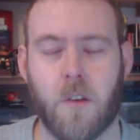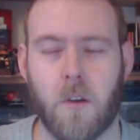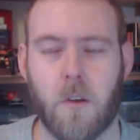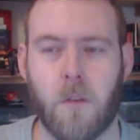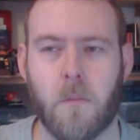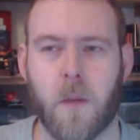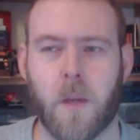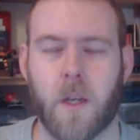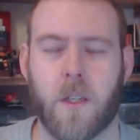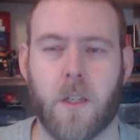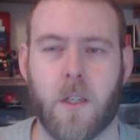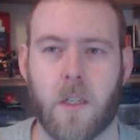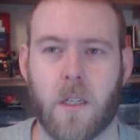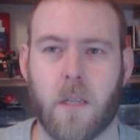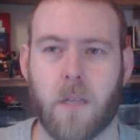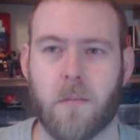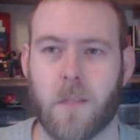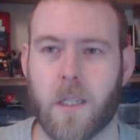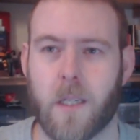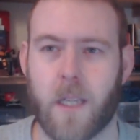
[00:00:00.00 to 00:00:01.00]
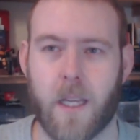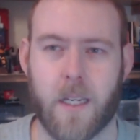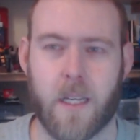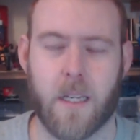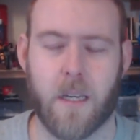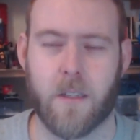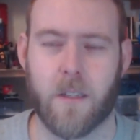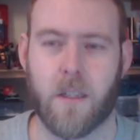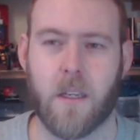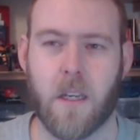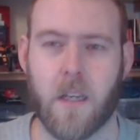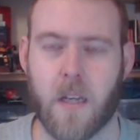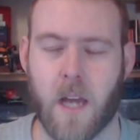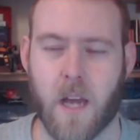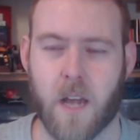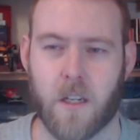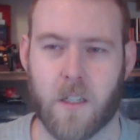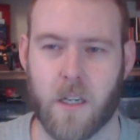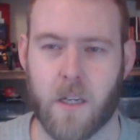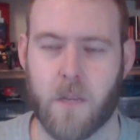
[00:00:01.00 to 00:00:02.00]
much in terms of detail that you'd
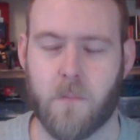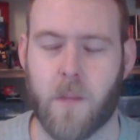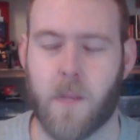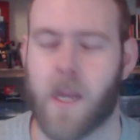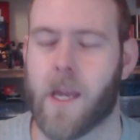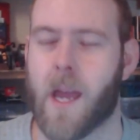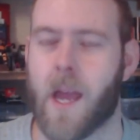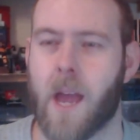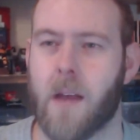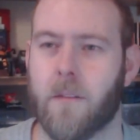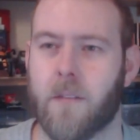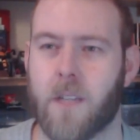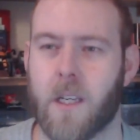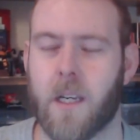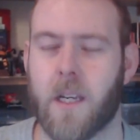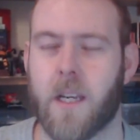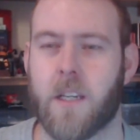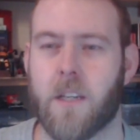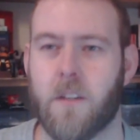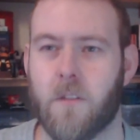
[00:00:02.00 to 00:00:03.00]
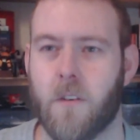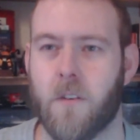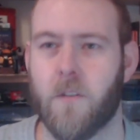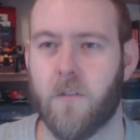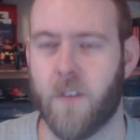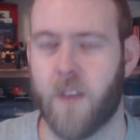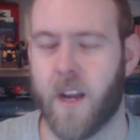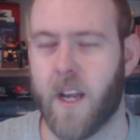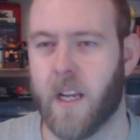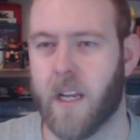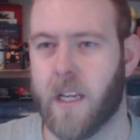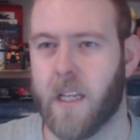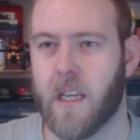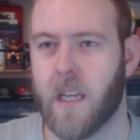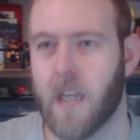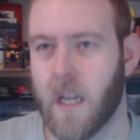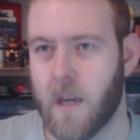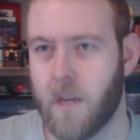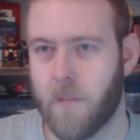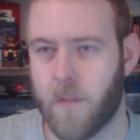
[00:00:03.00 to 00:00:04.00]
actually pick out unless you're a really
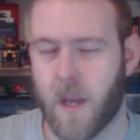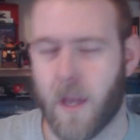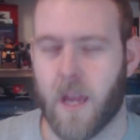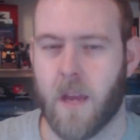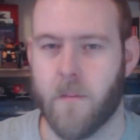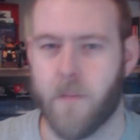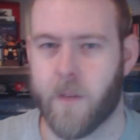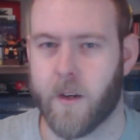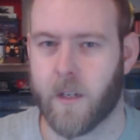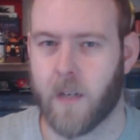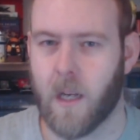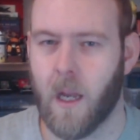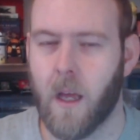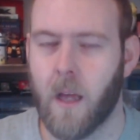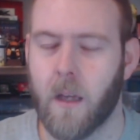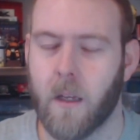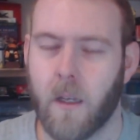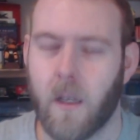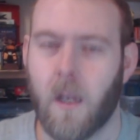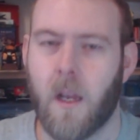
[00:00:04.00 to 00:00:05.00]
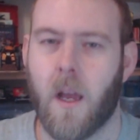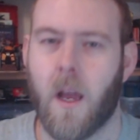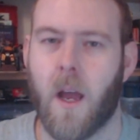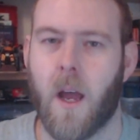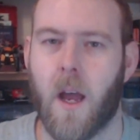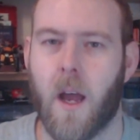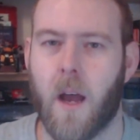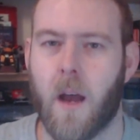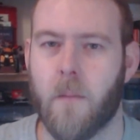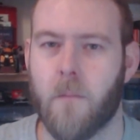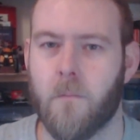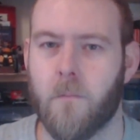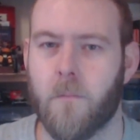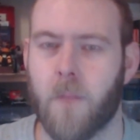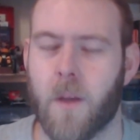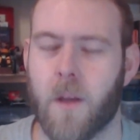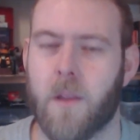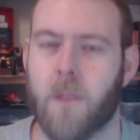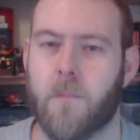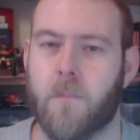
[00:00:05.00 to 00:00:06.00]
picky modeler.
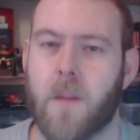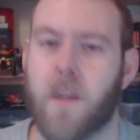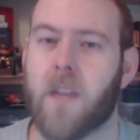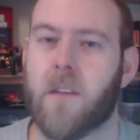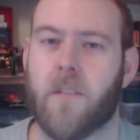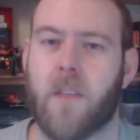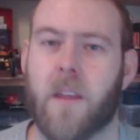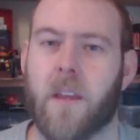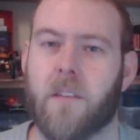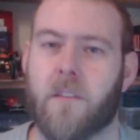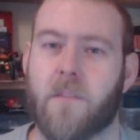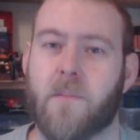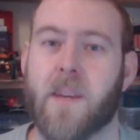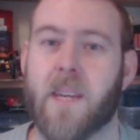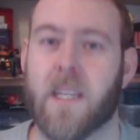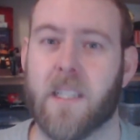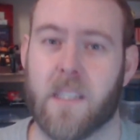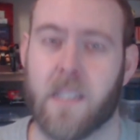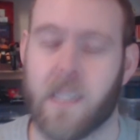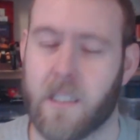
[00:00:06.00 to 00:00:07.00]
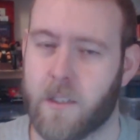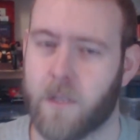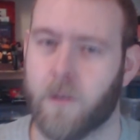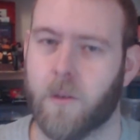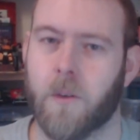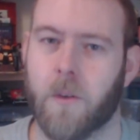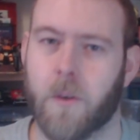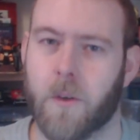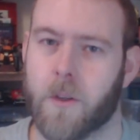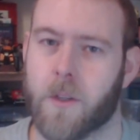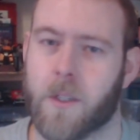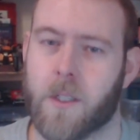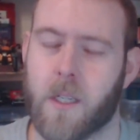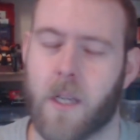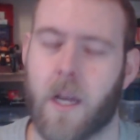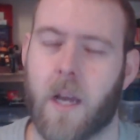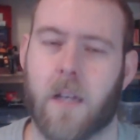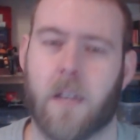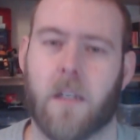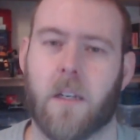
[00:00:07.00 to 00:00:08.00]
But the big thing for me is the doors,
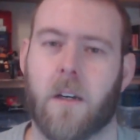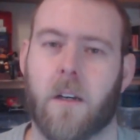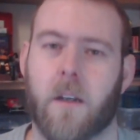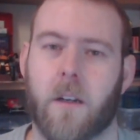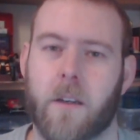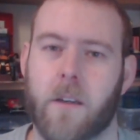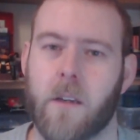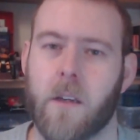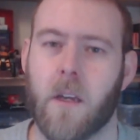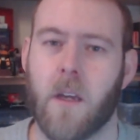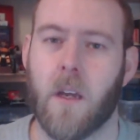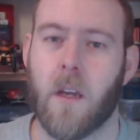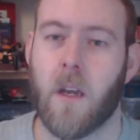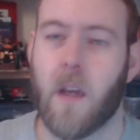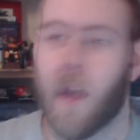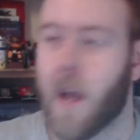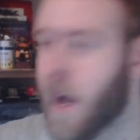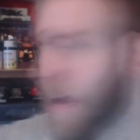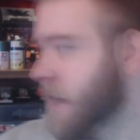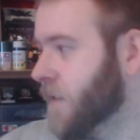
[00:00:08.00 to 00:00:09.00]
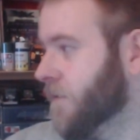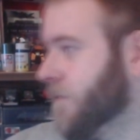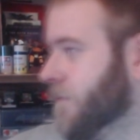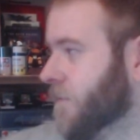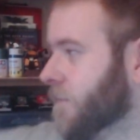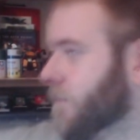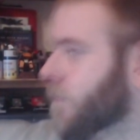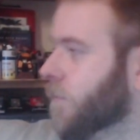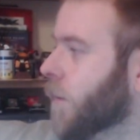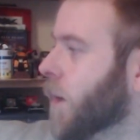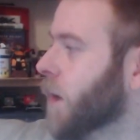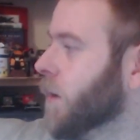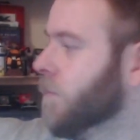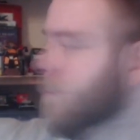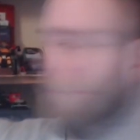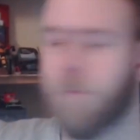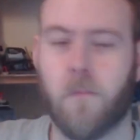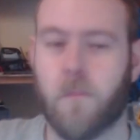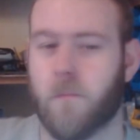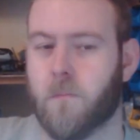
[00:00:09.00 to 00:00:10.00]
and I have one.
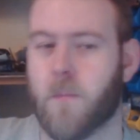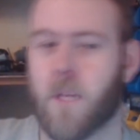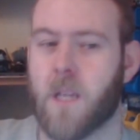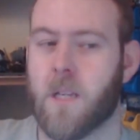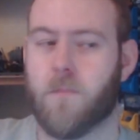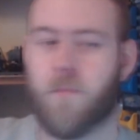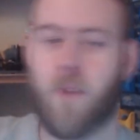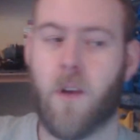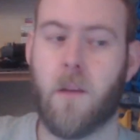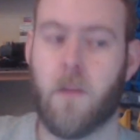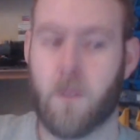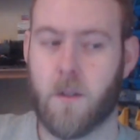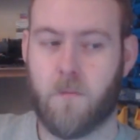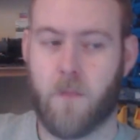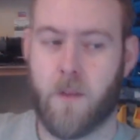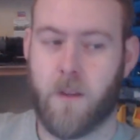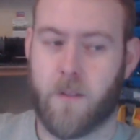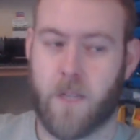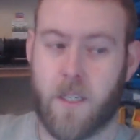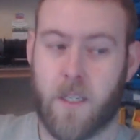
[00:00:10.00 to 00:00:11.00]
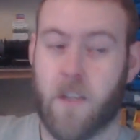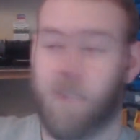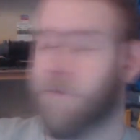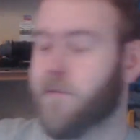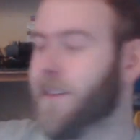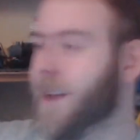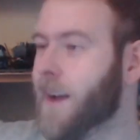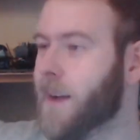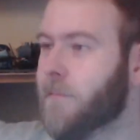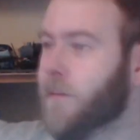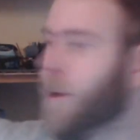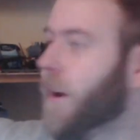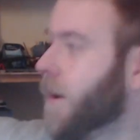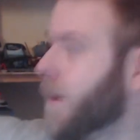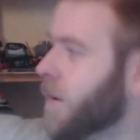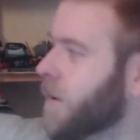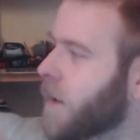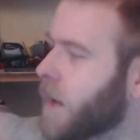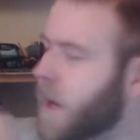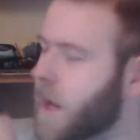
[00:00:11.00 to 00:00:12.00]
It's pretty much built. It's off camera
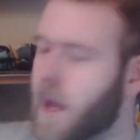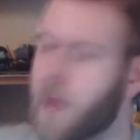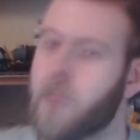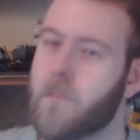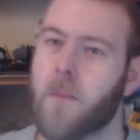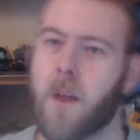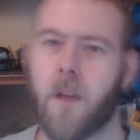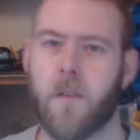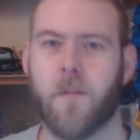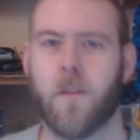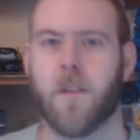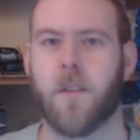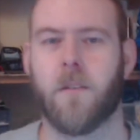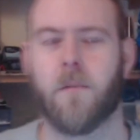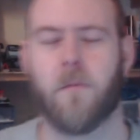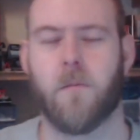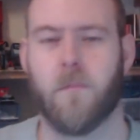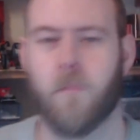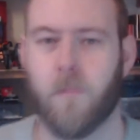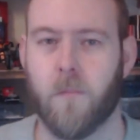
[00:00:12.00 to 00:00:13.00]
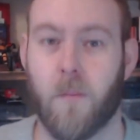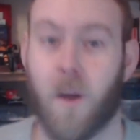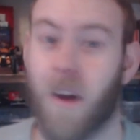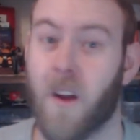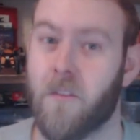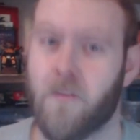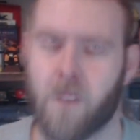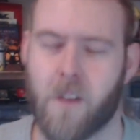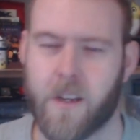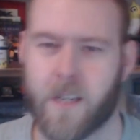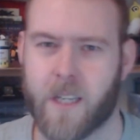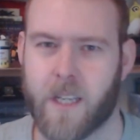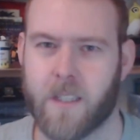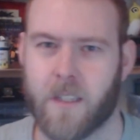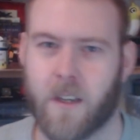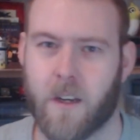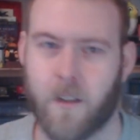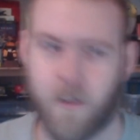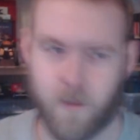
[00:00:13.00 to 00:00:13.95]
over to my right hand side, or